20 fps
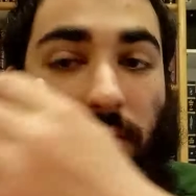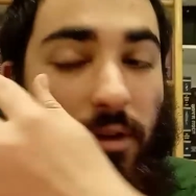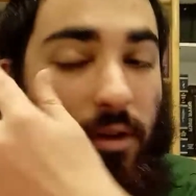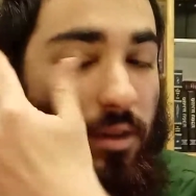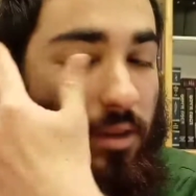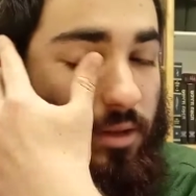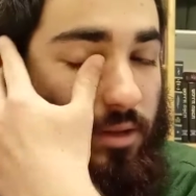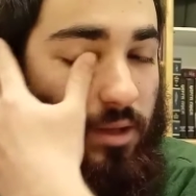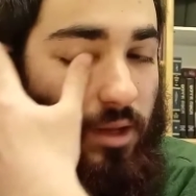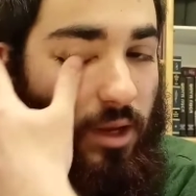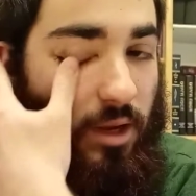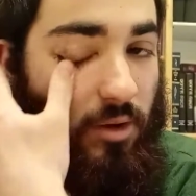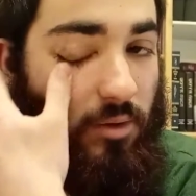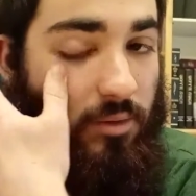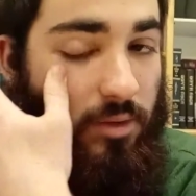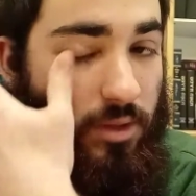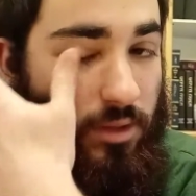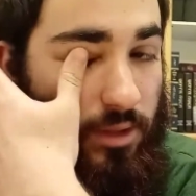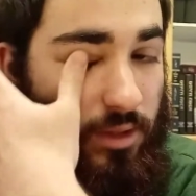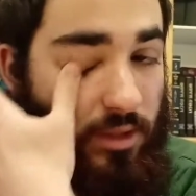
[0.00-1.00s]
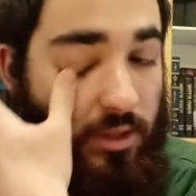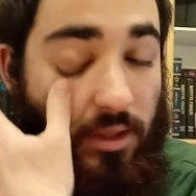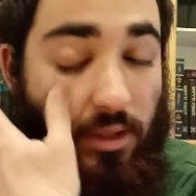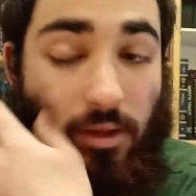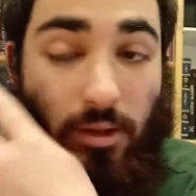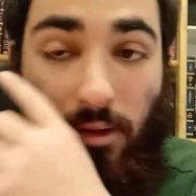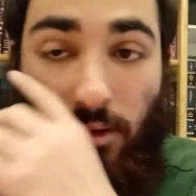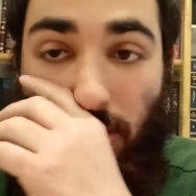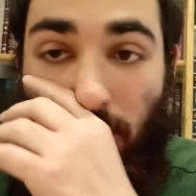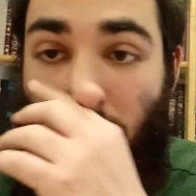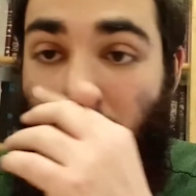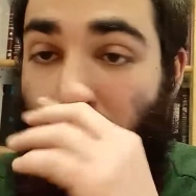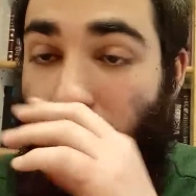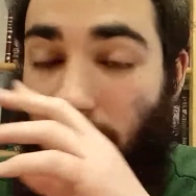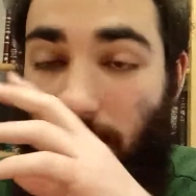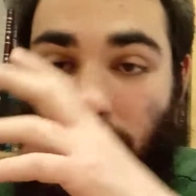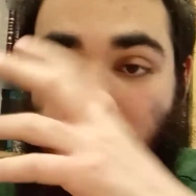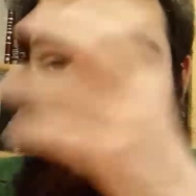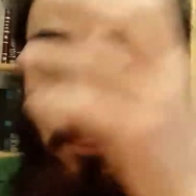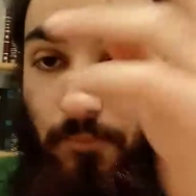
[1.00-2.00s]
of the doubt, to see the
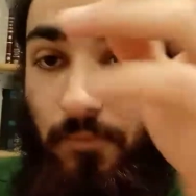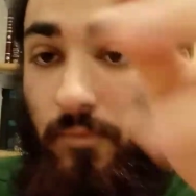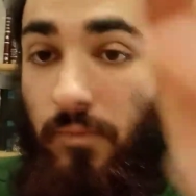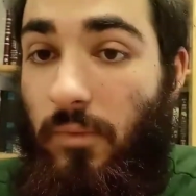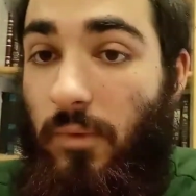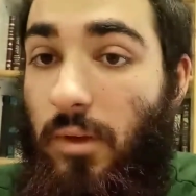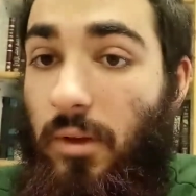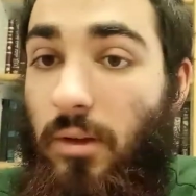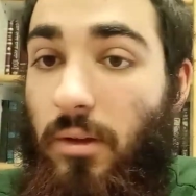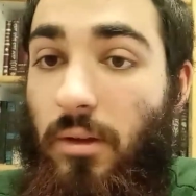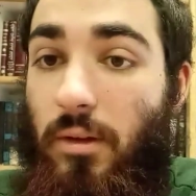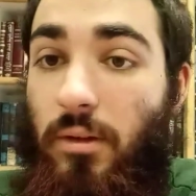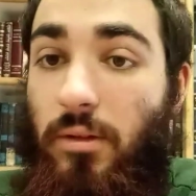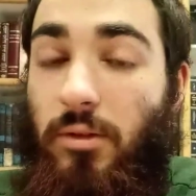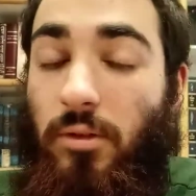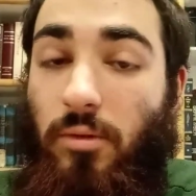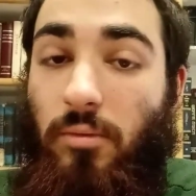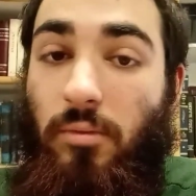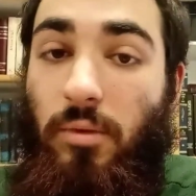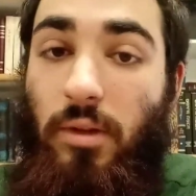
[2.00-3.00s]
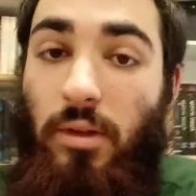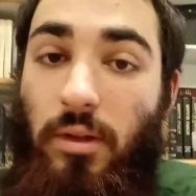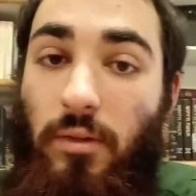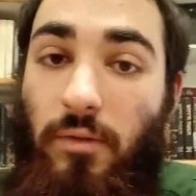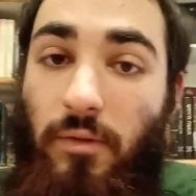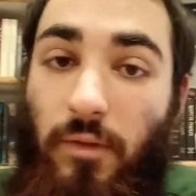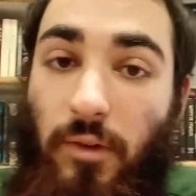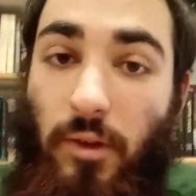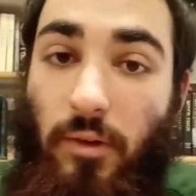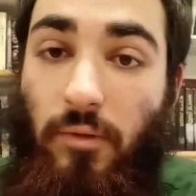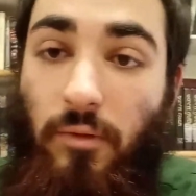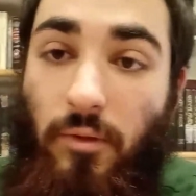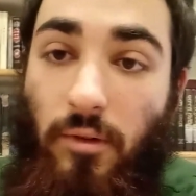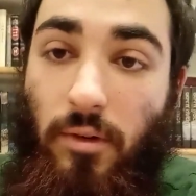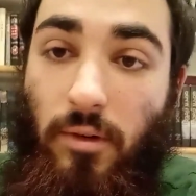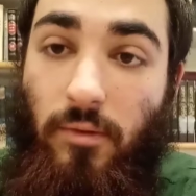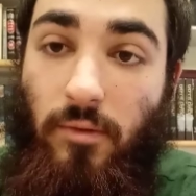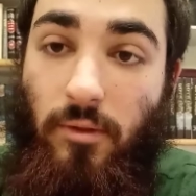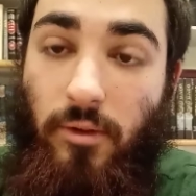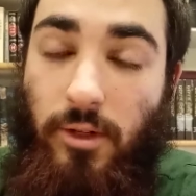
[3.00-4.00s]
good, to really feel
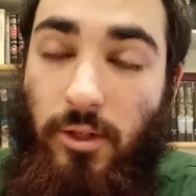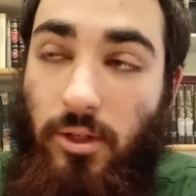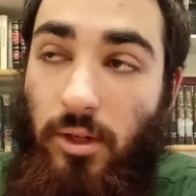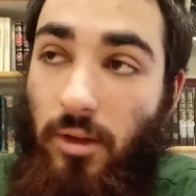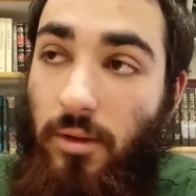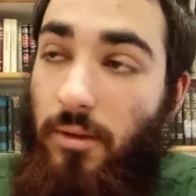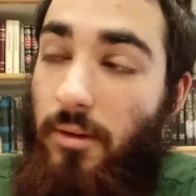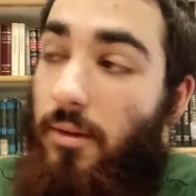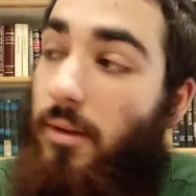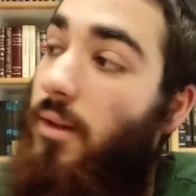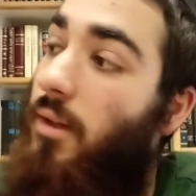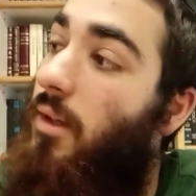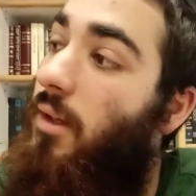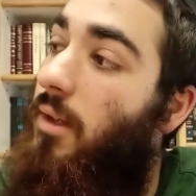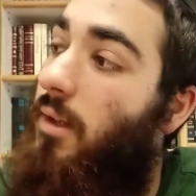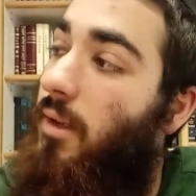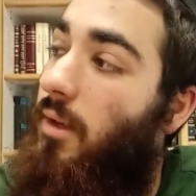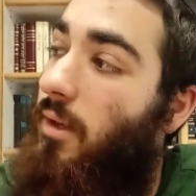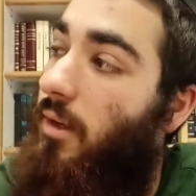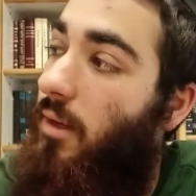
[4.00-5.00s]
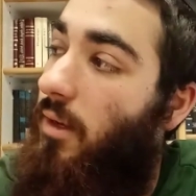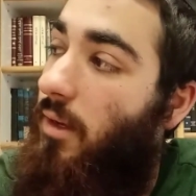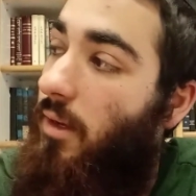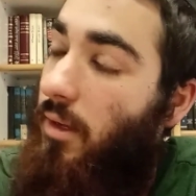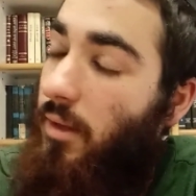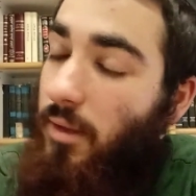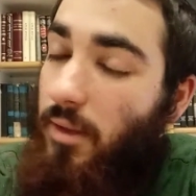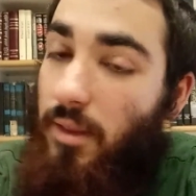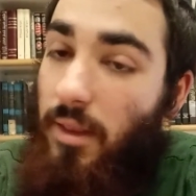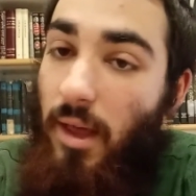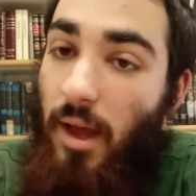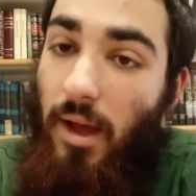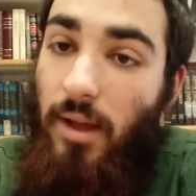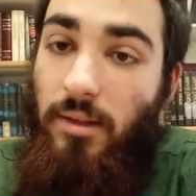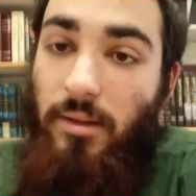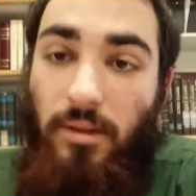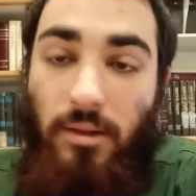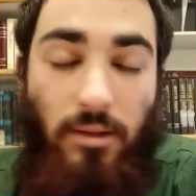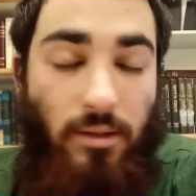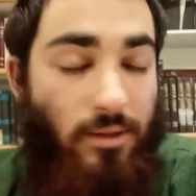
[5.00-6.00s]
for each other. And
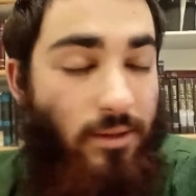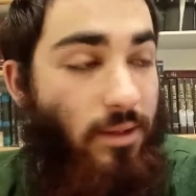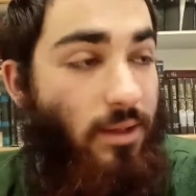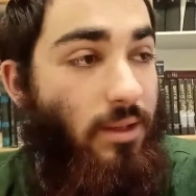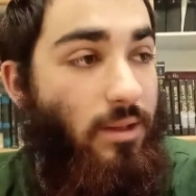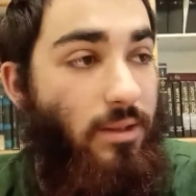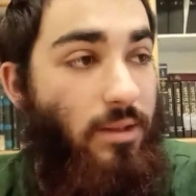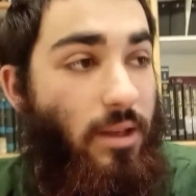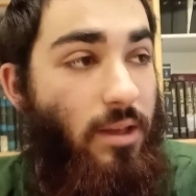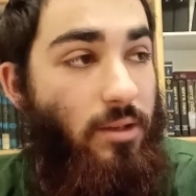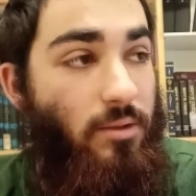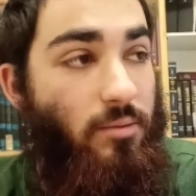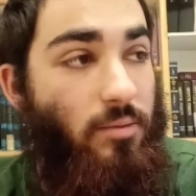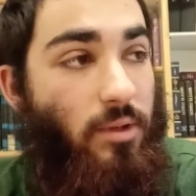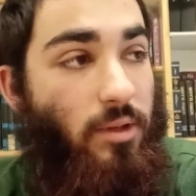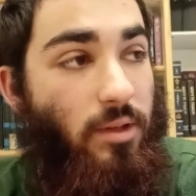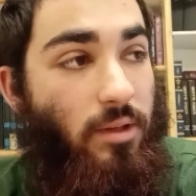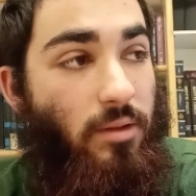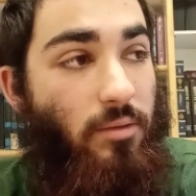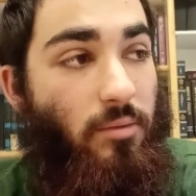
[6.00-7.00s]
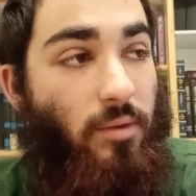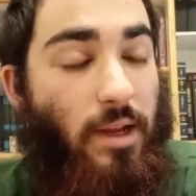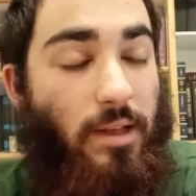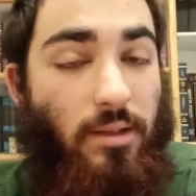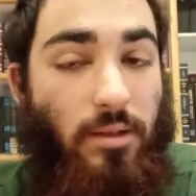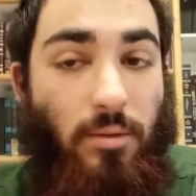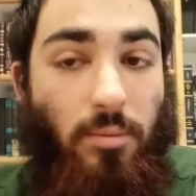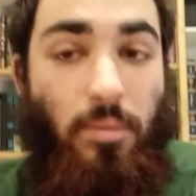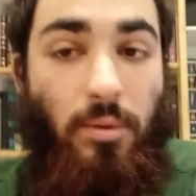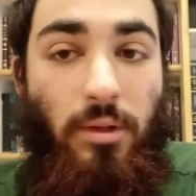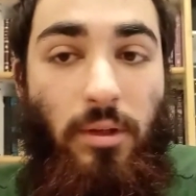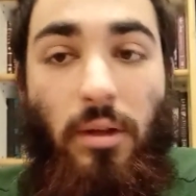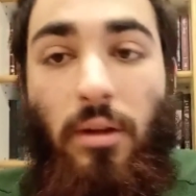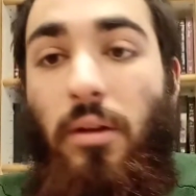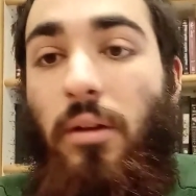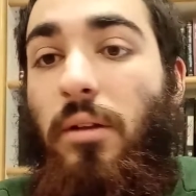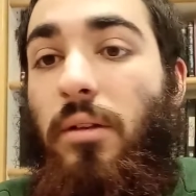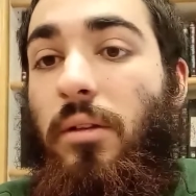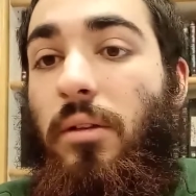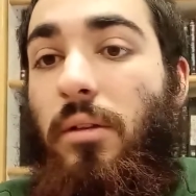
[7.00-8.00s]
that is really the recipe
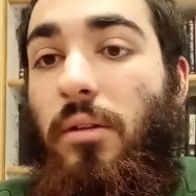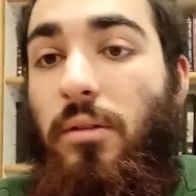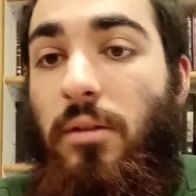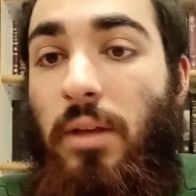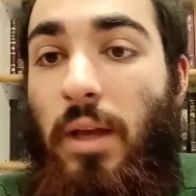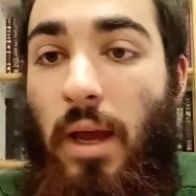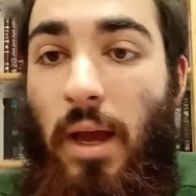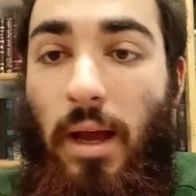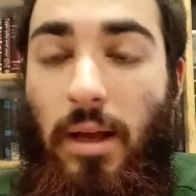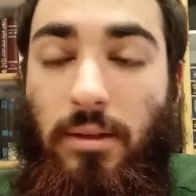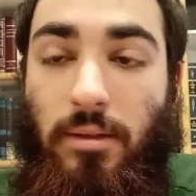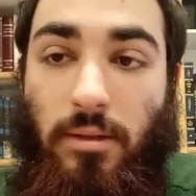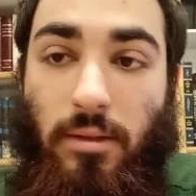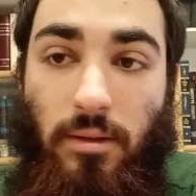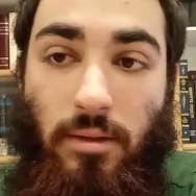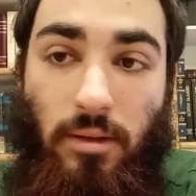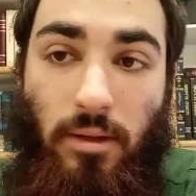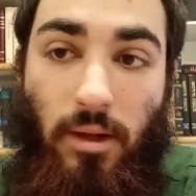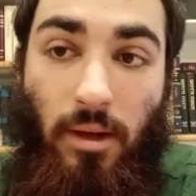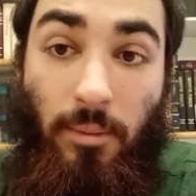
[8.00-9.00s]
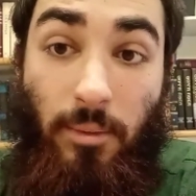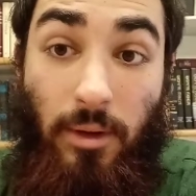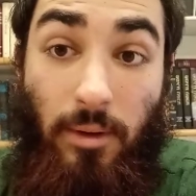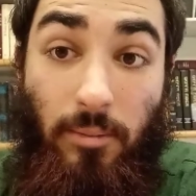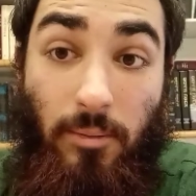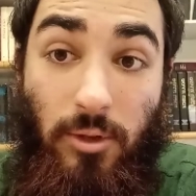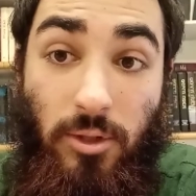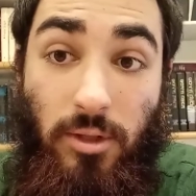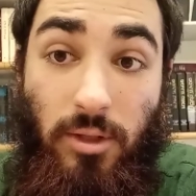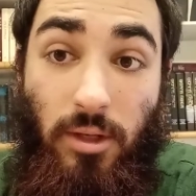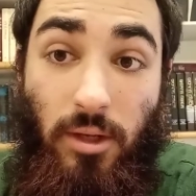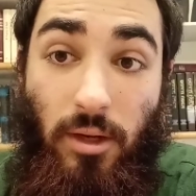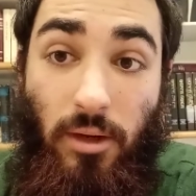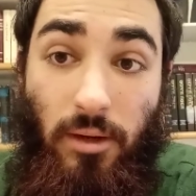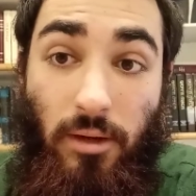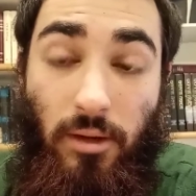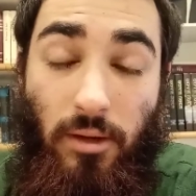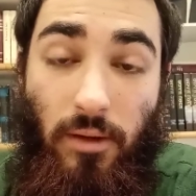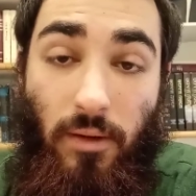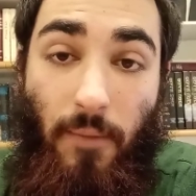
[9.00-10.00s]
to hasten the coming of
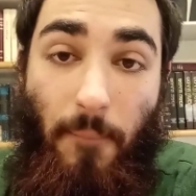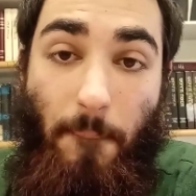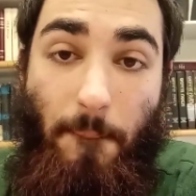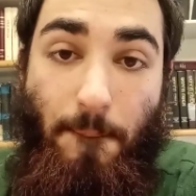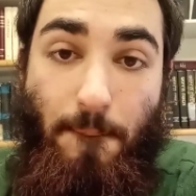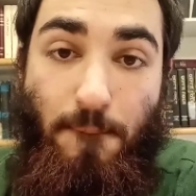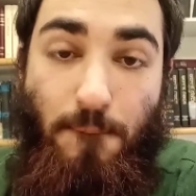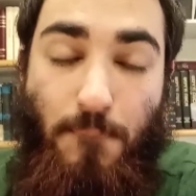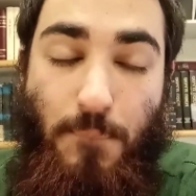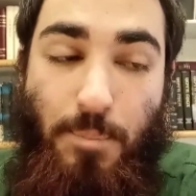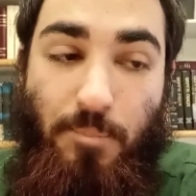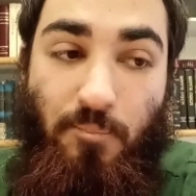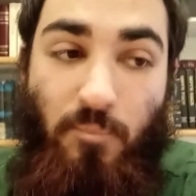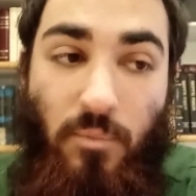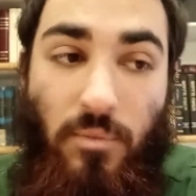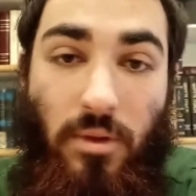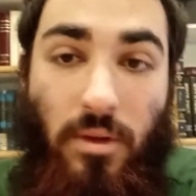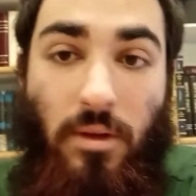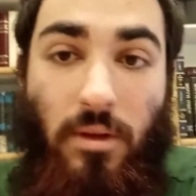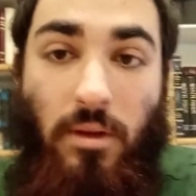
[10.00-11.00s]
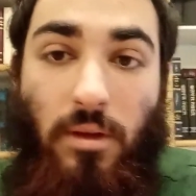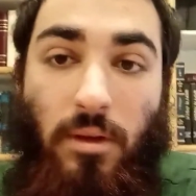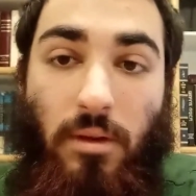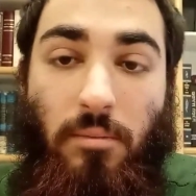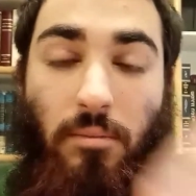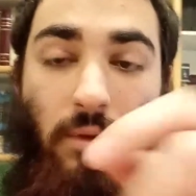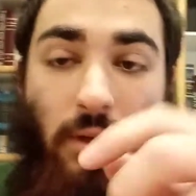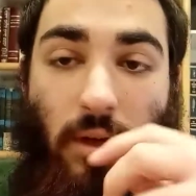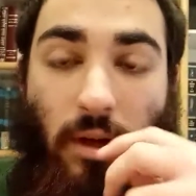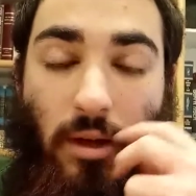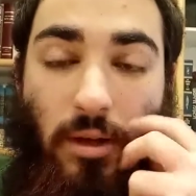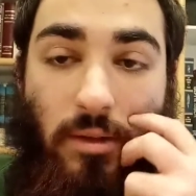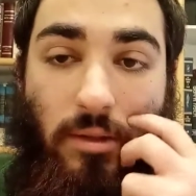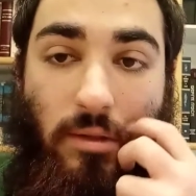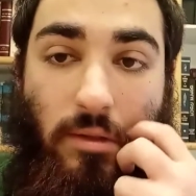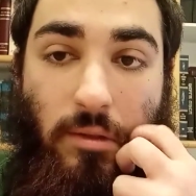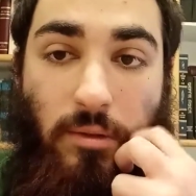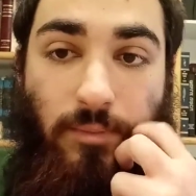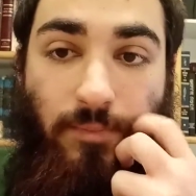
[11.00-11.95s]
Mashiach. Because